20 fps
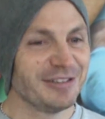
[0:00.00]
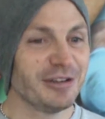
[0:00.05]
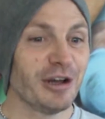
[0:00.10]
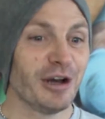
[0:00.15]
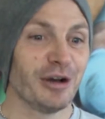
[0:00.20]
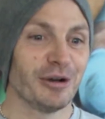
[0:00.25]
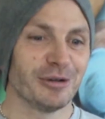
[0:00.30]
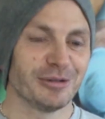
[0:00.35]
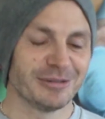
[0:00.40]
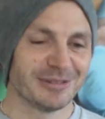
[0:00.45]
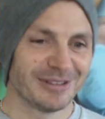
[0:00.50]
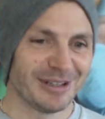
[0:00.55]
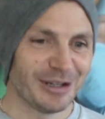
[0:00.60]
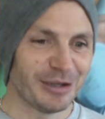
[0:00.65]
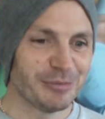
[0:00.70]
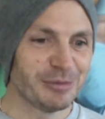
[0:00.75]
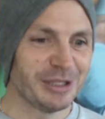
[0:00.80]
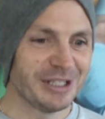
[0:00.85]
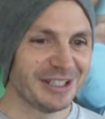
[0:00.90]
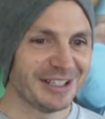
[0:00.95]
No.
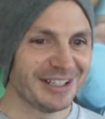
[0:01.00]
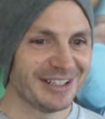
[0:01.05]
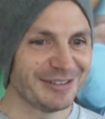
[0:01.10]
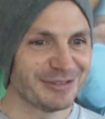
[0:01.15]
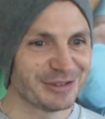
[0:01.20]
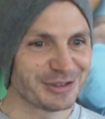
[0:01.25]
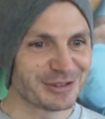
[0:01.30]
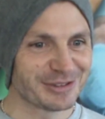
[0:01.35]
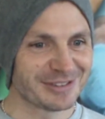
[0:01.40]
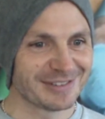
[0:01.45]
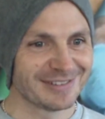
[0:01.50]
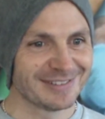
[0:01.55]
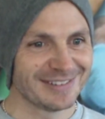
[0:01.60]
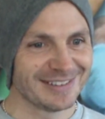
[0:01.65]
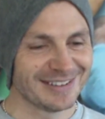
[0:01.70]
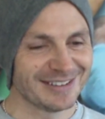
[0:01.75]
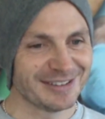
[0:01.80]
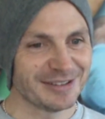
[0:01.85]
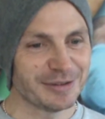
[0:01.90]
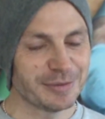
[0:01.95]
I mean, it was
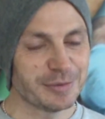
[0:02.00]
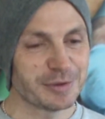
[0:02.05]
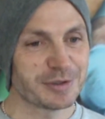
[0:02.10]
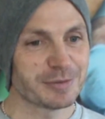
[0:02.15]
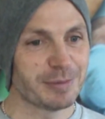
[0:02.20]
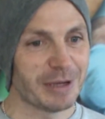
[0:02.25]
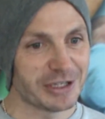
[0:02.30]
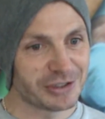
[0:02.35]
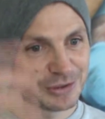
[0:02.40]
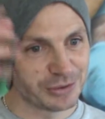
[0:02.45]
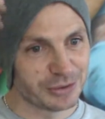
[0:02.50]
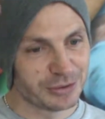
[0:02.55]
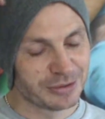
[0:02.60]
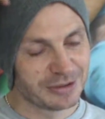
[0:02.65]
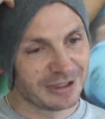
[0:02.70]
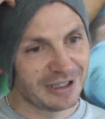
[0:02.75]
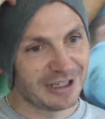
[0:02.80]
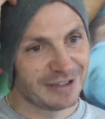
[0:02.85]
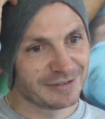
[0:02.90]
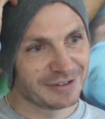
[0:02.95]
special,
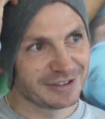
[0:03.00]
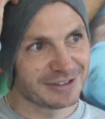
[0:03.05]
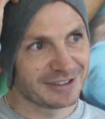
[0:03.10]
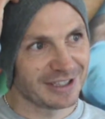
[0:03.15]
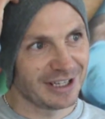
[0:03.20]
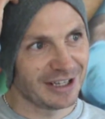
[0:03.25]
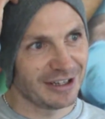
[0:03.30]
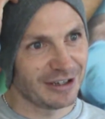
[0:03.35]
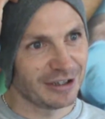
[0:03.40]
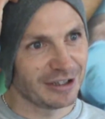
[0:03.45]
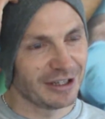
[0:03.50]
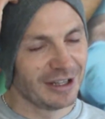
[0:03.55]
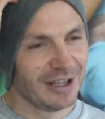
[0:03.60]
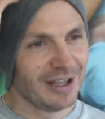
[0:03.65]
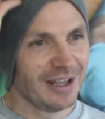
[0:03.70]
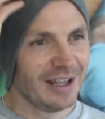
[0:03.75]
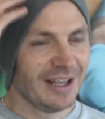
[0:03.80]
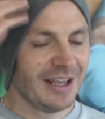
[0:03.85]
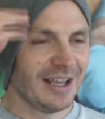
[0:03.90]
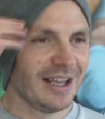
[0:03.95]
I have to say.
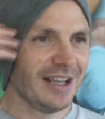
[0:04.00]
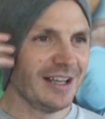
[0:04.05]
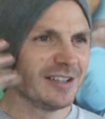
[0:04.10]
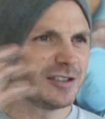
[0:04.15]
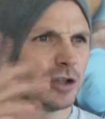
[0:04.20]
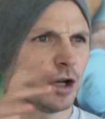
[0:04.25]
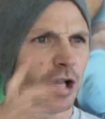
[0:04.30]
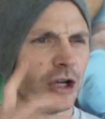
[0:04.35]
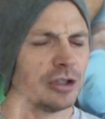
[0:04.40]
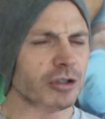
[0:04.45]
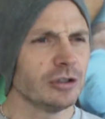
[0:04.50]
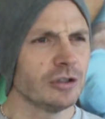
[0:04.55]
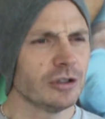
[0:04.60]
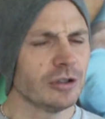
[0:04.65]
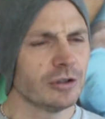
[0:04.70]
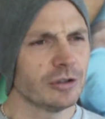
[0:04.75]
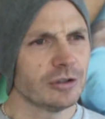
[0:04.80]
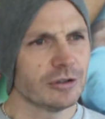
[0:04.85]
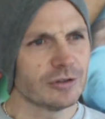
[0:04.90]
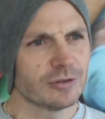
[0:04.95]
It's hard.
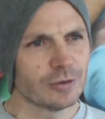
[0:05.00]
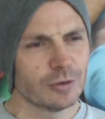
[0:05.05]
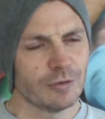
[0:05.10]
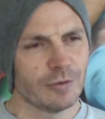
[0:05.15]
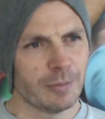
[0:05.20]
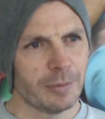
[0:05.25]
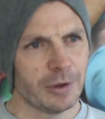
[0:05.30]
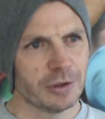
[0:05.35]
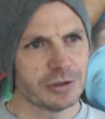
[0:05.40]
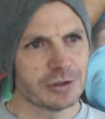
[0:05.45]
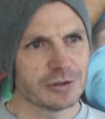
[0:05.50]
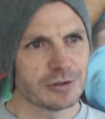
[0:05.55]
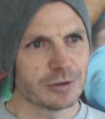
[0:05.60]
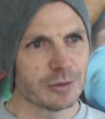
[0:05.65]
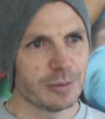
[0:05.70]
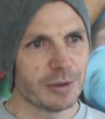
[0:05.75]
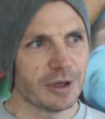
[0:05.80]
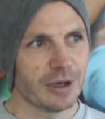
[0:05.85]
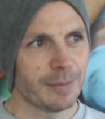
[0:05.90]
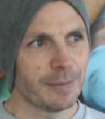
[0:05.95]
Your sort of emotions are
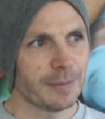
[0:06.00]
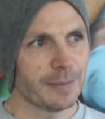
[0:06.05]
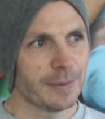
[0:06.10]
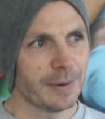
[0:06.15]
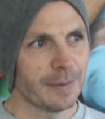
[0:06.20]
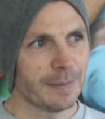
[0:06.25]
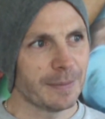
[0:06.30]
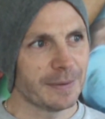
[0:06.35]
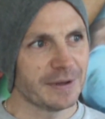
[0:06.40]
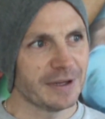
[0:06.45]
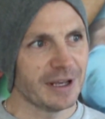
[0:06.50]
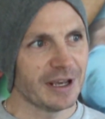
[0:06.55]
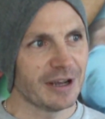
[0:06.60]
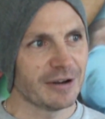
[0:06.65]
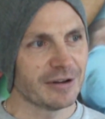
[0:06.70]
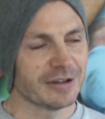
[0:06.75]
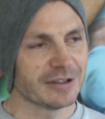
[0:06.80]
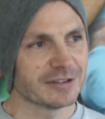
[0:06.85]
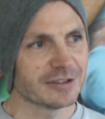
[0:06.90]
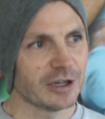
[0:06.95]
a bit up in the air
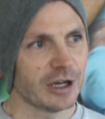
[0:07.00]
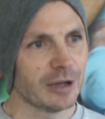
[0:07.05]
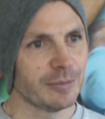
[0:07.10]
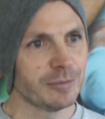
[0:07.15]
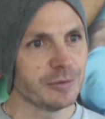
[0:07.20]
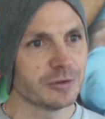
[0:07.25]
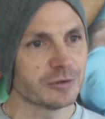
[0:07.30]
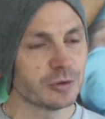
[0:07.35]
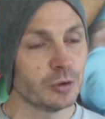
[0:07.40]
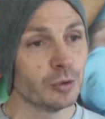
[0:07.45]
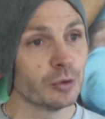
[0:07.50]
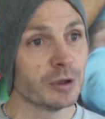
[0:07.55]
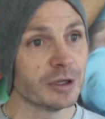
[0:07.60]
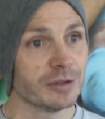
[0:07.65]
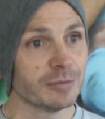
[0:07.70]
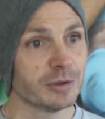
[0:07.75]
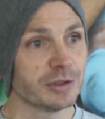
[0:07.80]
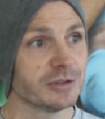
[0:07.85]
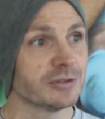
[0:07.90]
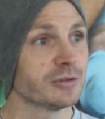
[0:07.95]
at the time. You're
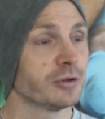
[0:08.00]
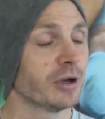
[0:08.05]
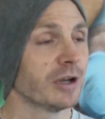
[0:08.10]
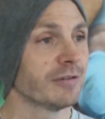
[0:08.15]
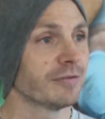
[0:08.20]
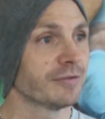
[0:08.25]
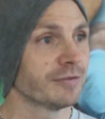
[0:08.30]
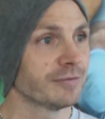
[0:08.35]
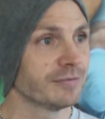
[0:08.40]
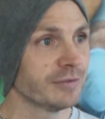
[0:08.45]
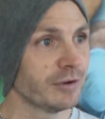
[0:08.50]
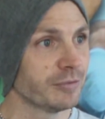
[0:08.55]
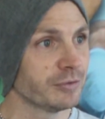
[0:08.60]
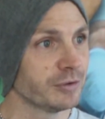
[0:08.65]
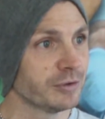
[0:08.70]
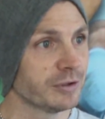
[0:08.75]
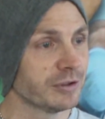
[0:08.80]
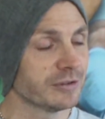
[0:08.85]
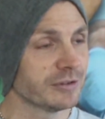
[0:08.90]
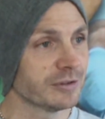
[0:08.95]
scoring, which is great,
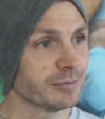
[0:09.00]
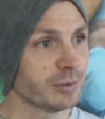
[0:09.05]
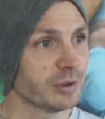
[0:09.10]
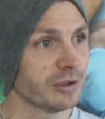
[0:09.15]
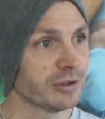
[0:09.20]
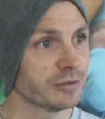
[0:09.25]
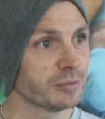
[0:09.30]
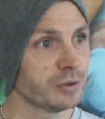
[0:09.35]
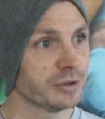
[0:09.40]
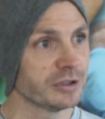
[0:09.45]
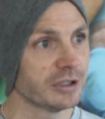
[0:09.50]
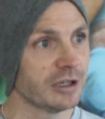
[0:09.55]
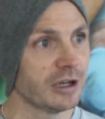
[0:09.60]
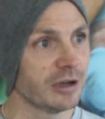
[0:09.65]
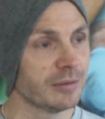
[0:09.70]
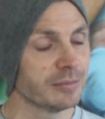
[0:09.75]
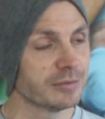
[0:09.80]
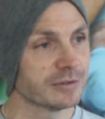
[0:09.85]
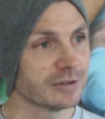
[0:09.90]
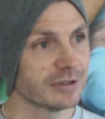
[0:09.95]
obviously, because he's putting us 1-0
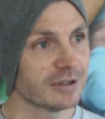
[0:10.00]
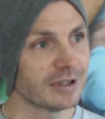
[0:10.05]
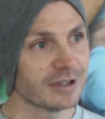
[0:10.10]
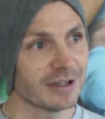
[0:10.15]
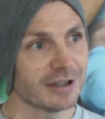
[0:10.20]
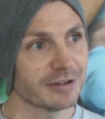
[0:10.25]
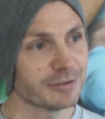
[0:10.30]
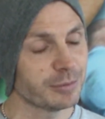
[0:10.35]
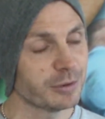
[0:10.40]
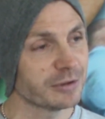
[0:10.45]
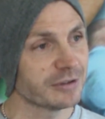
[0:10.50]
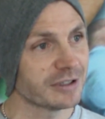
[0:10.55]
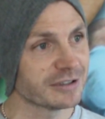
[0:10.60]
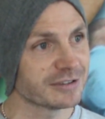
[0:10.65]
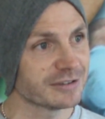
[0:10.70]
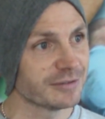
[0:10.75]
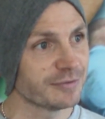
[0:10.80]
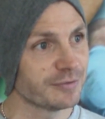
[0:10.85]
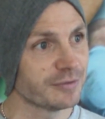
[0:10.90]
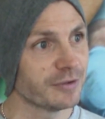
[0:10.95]
up. So that, I suppose that's
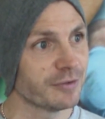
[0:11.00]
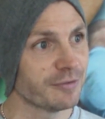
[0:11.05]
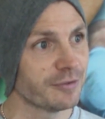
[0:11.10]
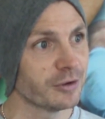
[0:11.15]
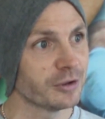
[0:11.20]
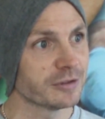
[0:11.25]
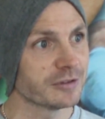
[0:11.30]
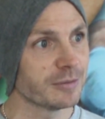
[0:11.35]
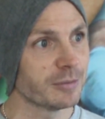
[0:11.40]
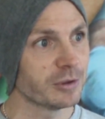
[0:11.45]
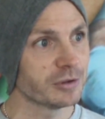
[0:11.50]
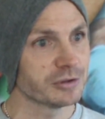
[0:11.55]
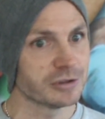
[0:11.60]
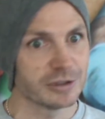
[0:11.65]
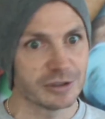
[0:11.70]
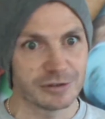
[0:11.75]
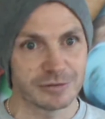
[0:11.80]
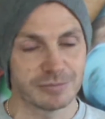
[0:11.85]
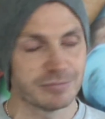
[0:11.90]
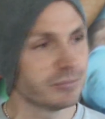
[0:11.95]
the first emotion
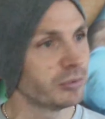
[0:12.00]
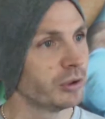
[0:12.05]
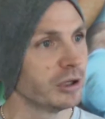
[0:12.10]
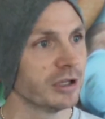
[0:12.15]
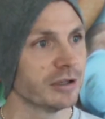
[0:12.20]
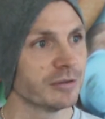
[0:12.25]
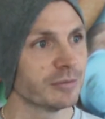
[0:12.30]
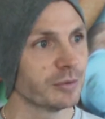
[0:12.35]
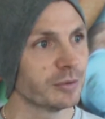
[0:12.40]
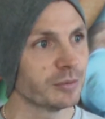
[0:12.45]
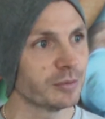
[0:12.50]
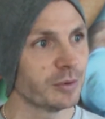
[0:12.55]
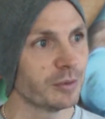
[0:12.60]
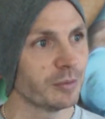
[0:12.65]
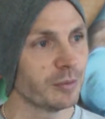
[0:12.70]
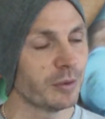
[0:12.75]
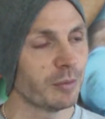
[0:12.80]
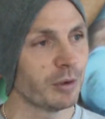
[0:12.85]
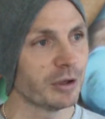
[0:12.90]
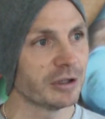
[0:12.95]
is brilliant.
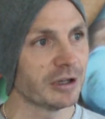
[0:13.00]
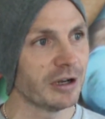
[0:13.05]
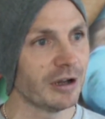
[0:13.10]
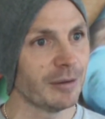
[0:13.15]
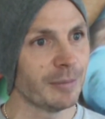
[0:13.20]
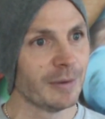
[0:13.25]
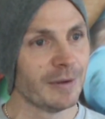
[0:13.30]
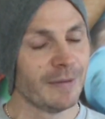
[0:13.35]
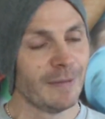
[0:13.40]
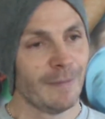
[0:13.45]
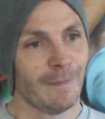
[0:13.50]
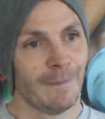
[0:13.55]
We're 1-0 up.